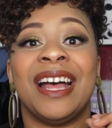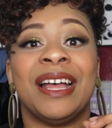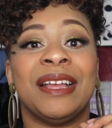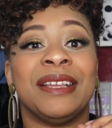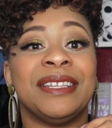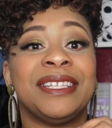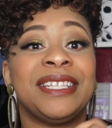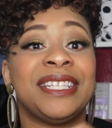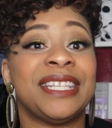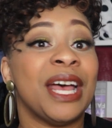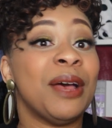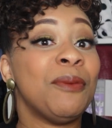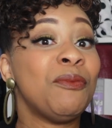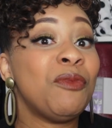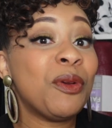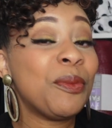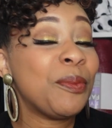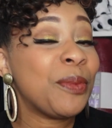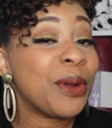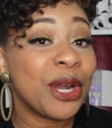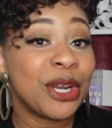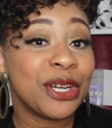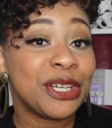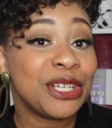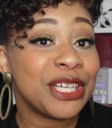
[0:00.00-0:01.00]
Some were
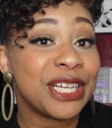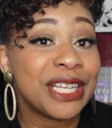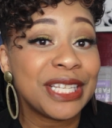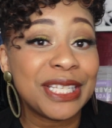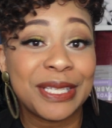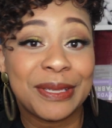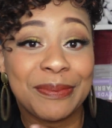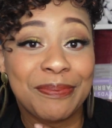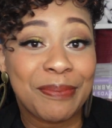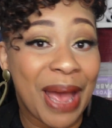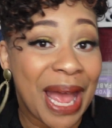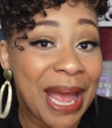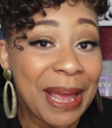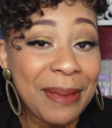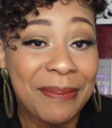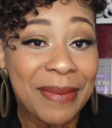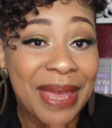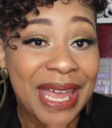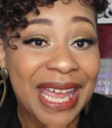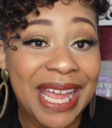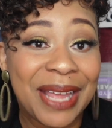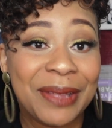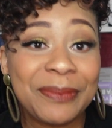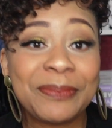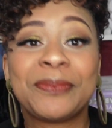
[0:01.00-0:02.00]
purchased by
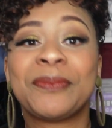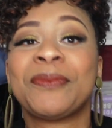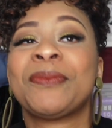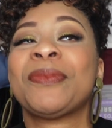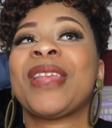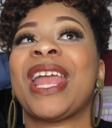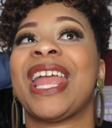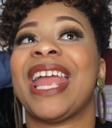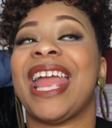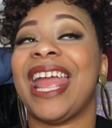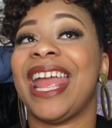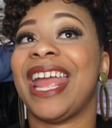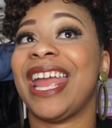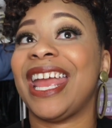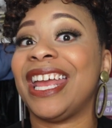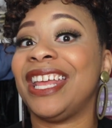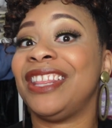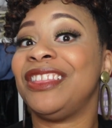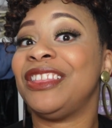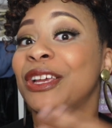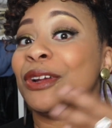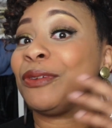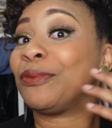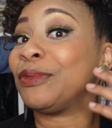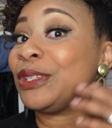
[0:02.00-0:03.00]
me,
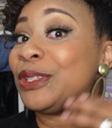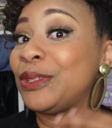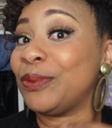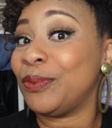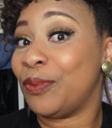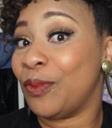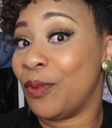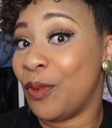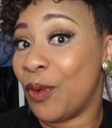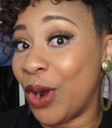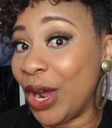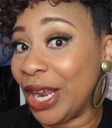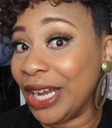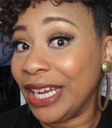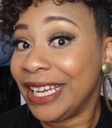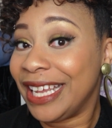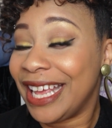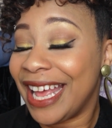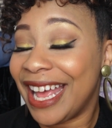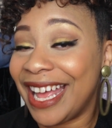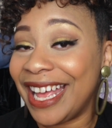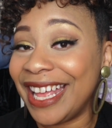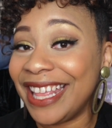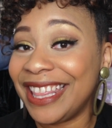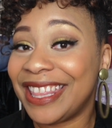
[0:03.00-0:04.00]
and there was one
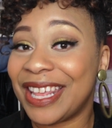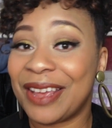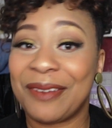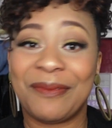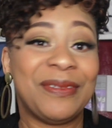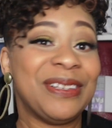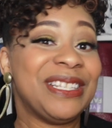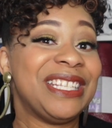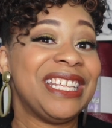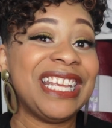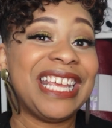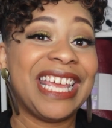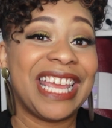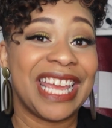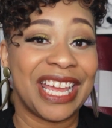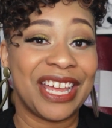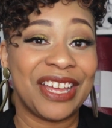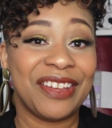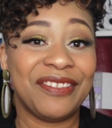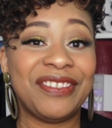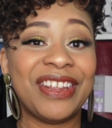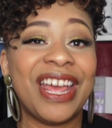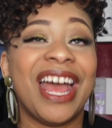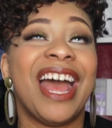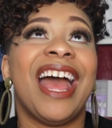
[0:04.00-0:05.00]
cut that was a
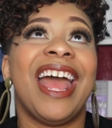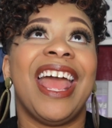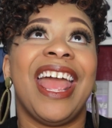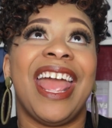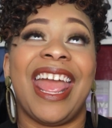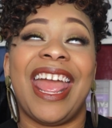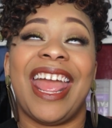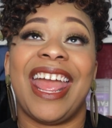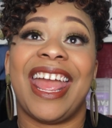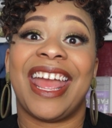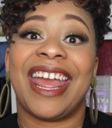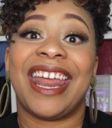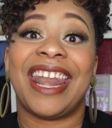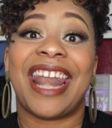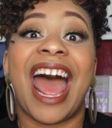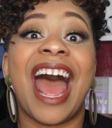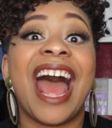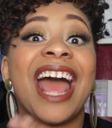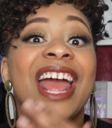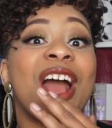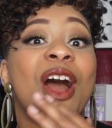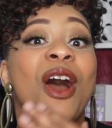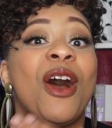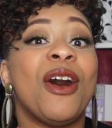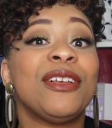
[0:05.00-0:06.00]
gift. And
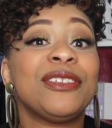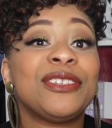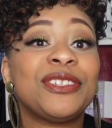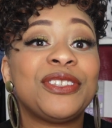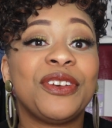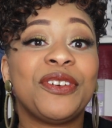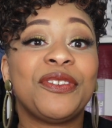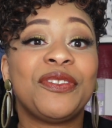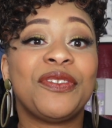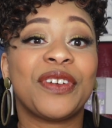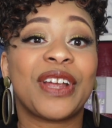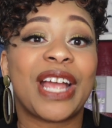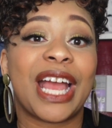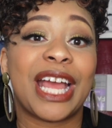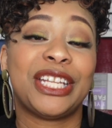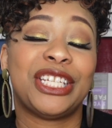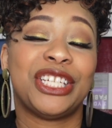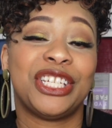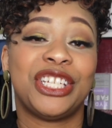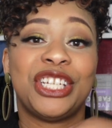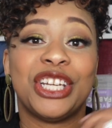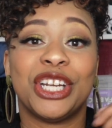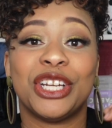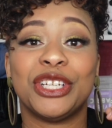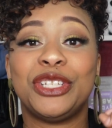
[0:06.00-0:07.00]
I also forgot
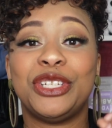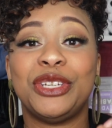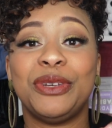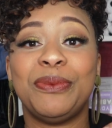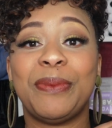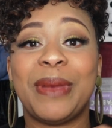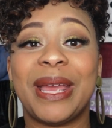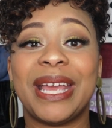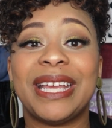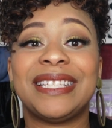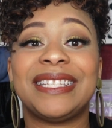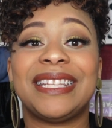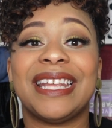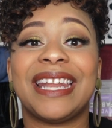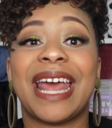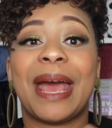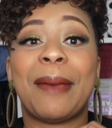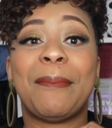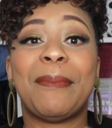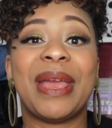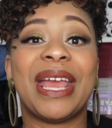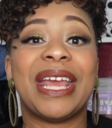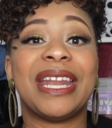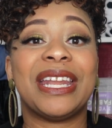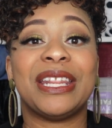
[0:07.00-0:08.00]
to share two makes that I
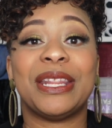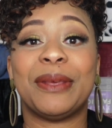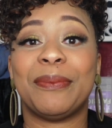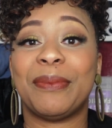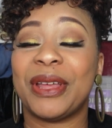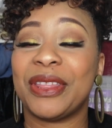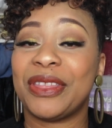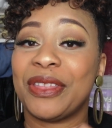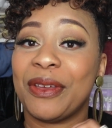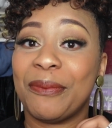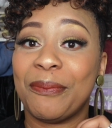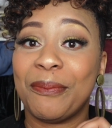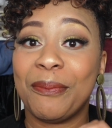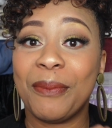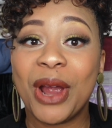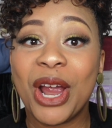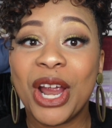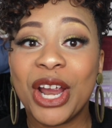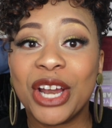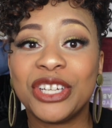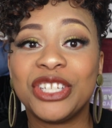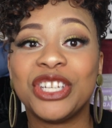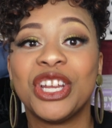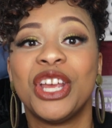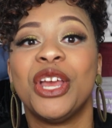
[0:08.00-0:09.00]
made in the month of
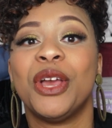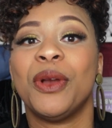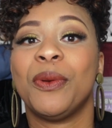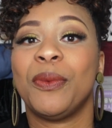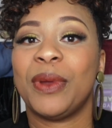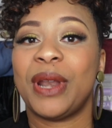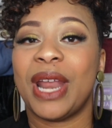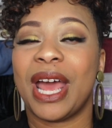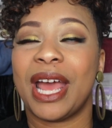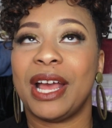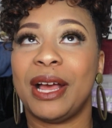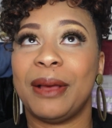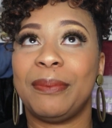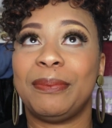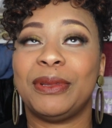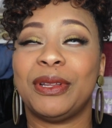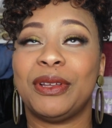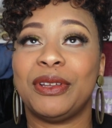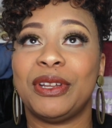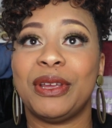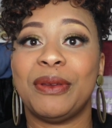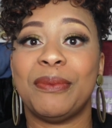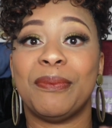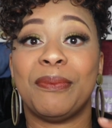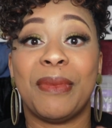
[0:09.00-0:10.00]
March when I
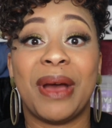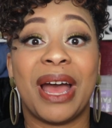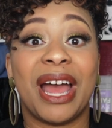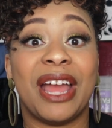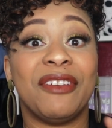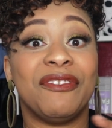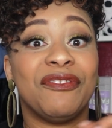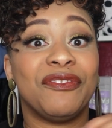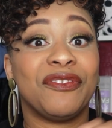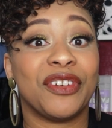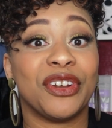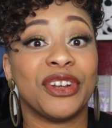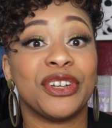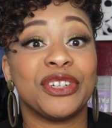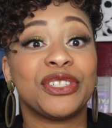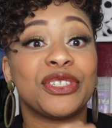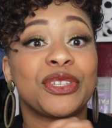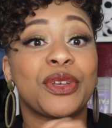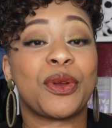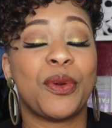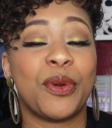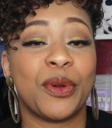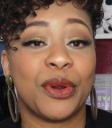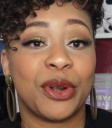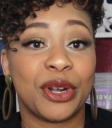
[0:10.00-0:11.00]
uploaded my
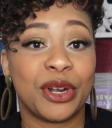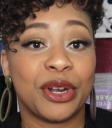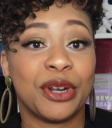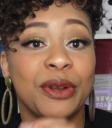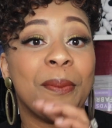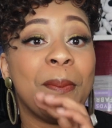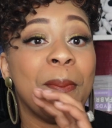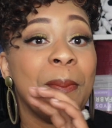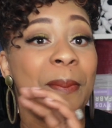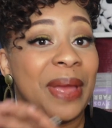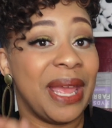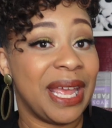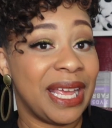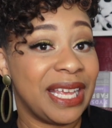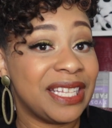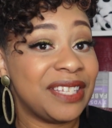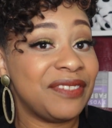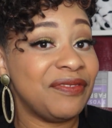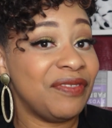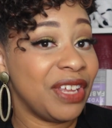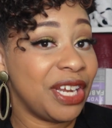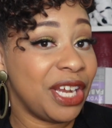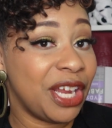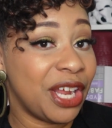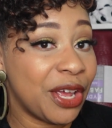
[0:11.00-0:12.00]
first quarter makes
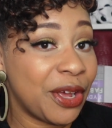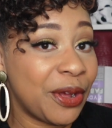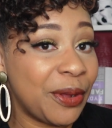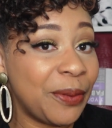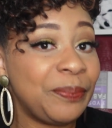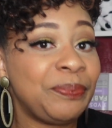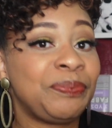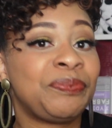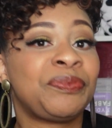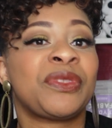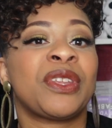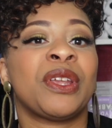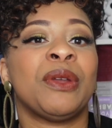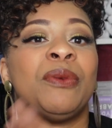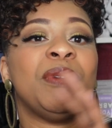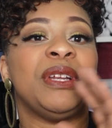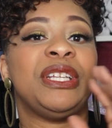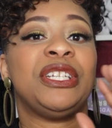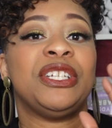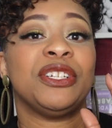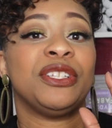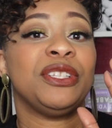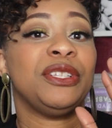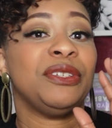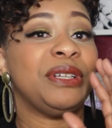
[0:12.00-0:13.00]
video,
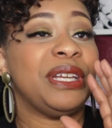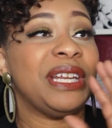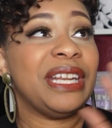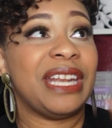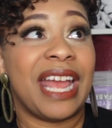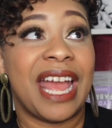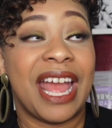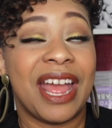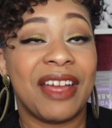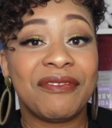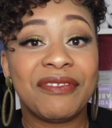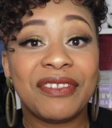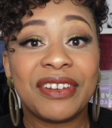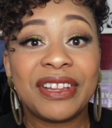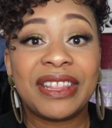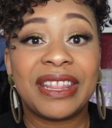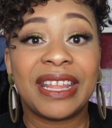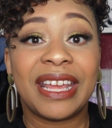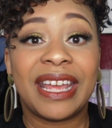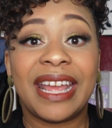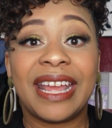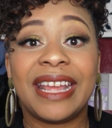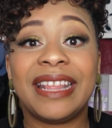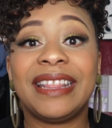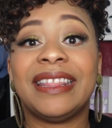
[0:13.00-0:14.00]
which included
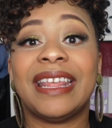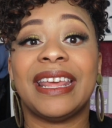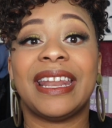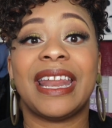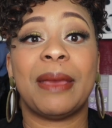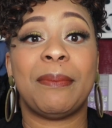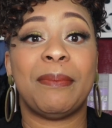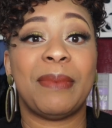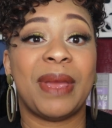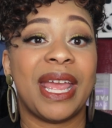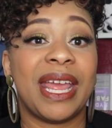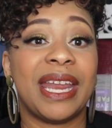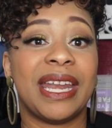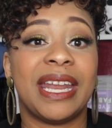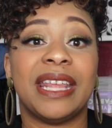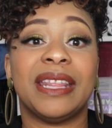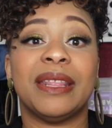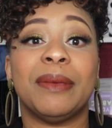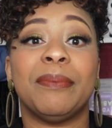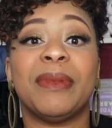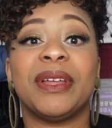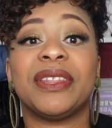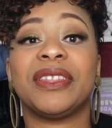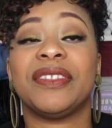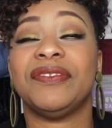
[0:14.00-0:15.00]
everything that I made in
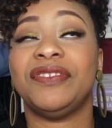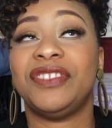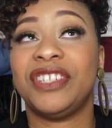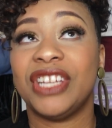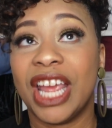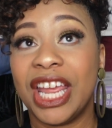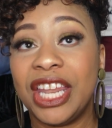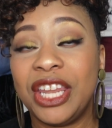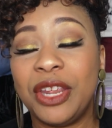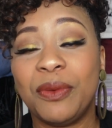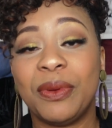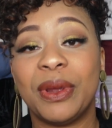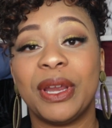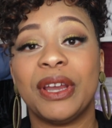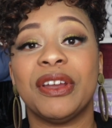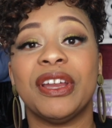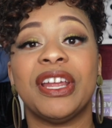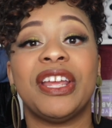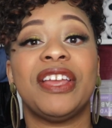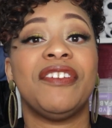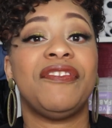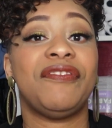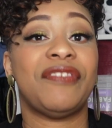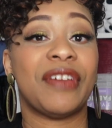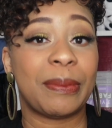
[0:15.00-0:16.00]
the month of
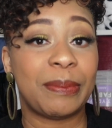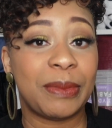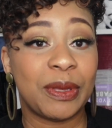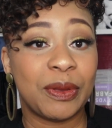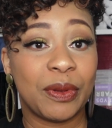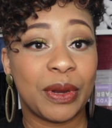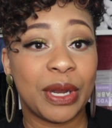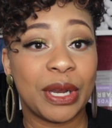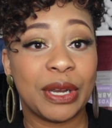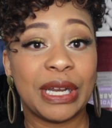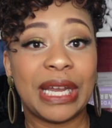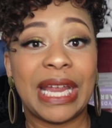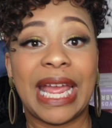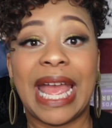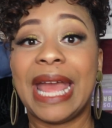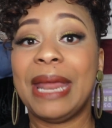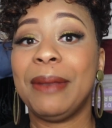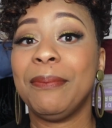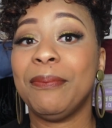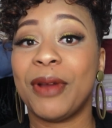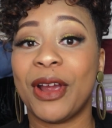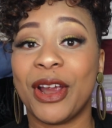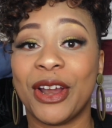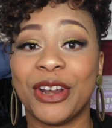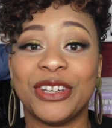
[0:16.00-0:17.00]
January, February,
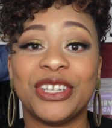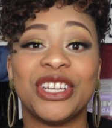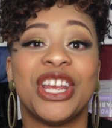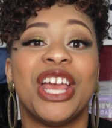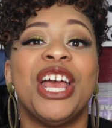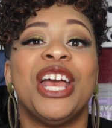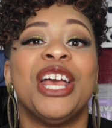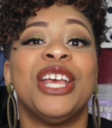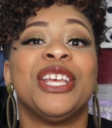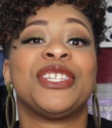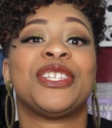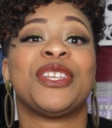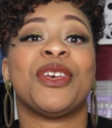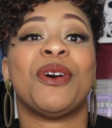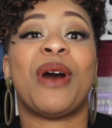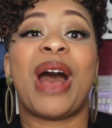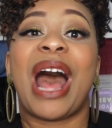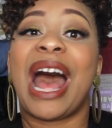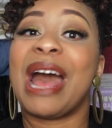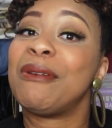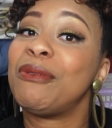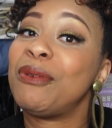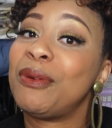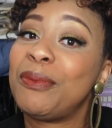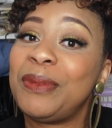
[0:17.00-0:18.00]
and March. So
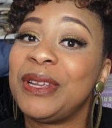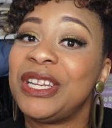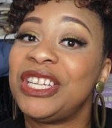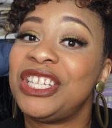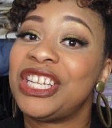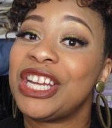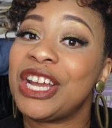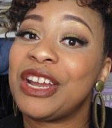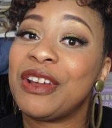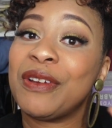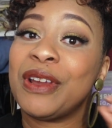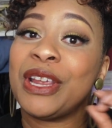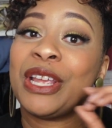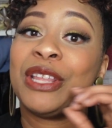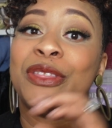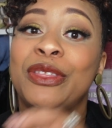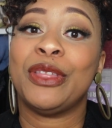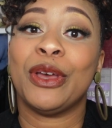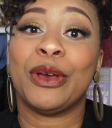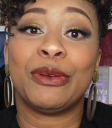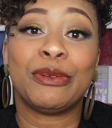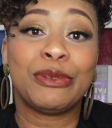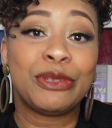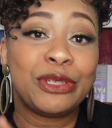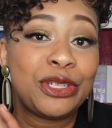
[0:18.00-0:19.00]
I will be sharing
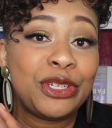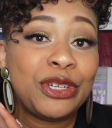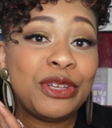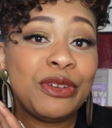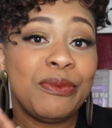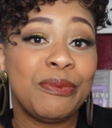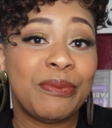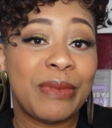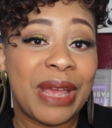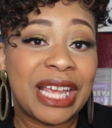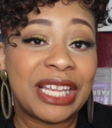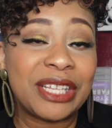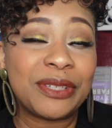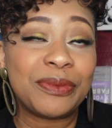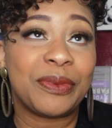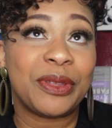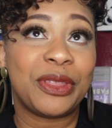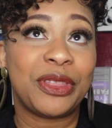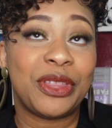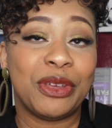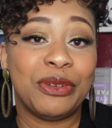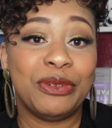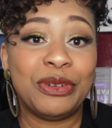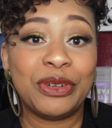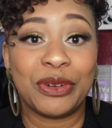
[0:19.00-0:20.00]
those two makes
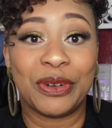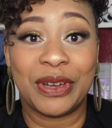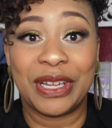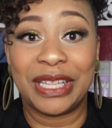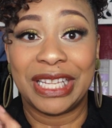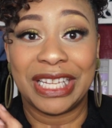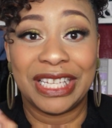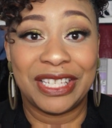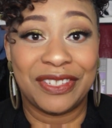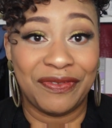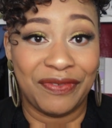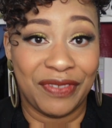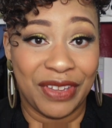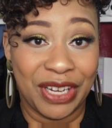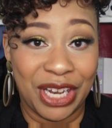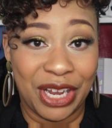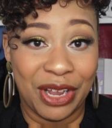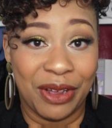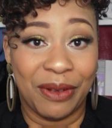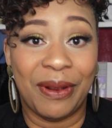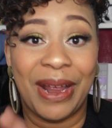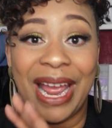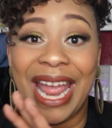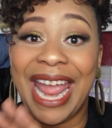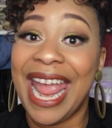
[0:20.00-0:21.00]
with you during this
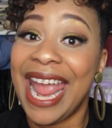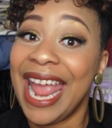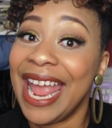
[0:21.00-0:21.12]
video.